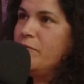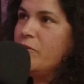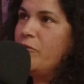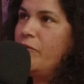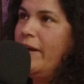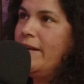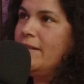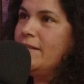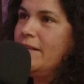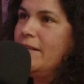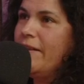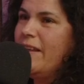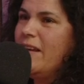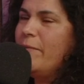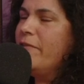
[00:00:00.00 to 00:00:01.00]
was created,
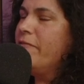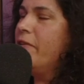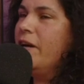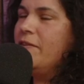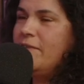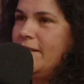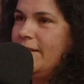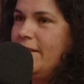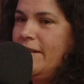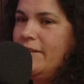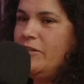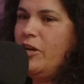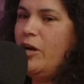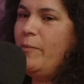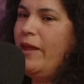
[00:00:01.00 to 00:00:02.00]
I think, about 5-6
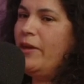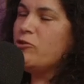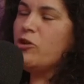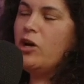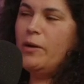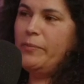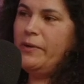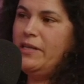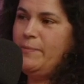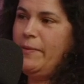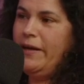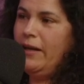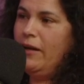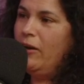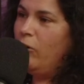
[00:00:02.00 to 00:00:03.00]
years ago, but the actual company's
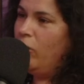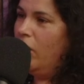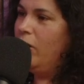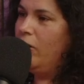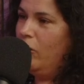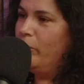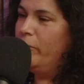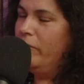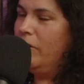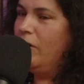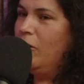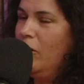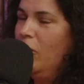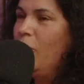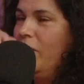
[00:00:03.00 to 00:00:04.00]
been a lot
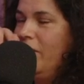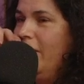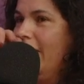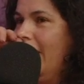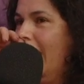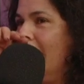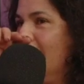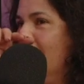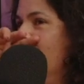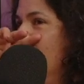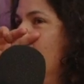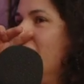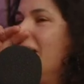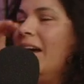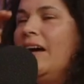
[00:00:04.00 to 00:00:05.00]
longer than that.
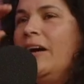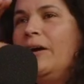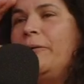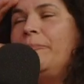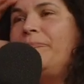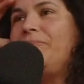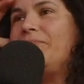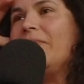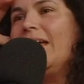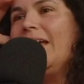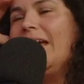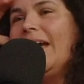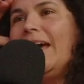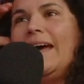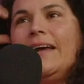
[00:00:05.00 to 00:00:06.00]

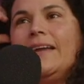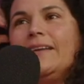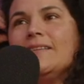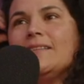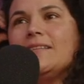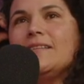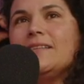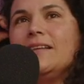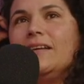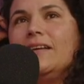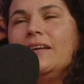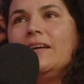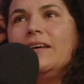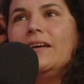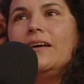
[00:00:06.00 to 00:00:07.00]
And
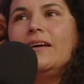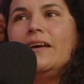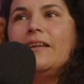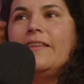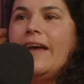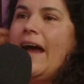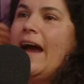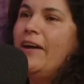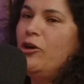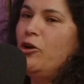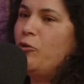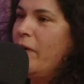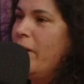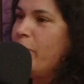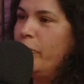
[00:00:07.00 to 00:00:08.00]
they had a
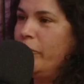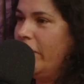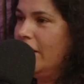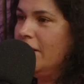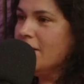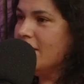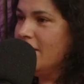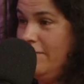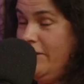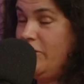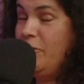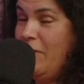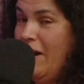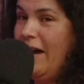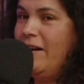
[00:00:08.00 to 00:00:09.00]
great product.
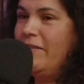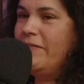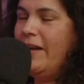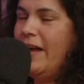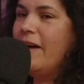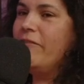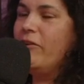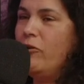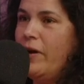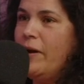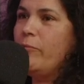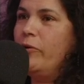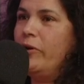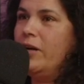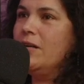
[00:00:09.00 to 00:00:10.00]
They have a
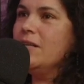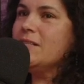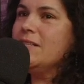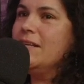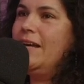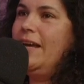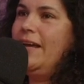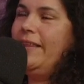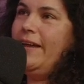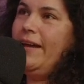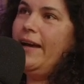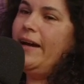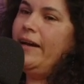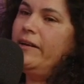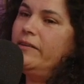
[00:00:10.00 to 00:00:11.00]
great product.
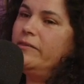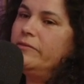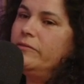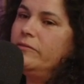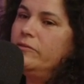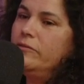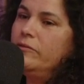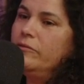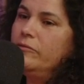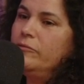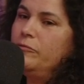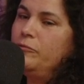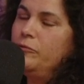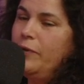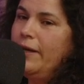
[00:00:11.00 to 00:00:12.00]
They have
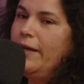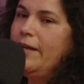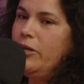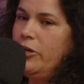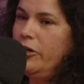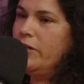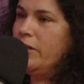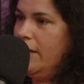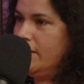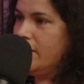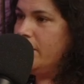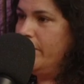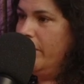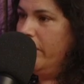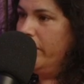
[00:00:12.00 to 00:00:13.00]
really good
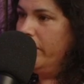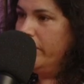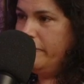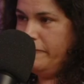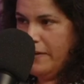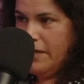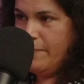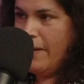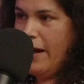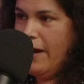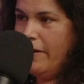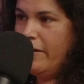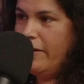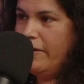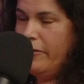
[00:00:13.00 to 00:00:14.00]
customer
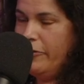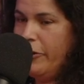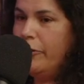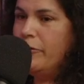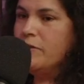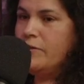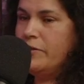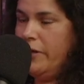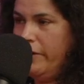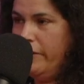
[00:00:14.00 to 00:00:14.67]
feedback. Those that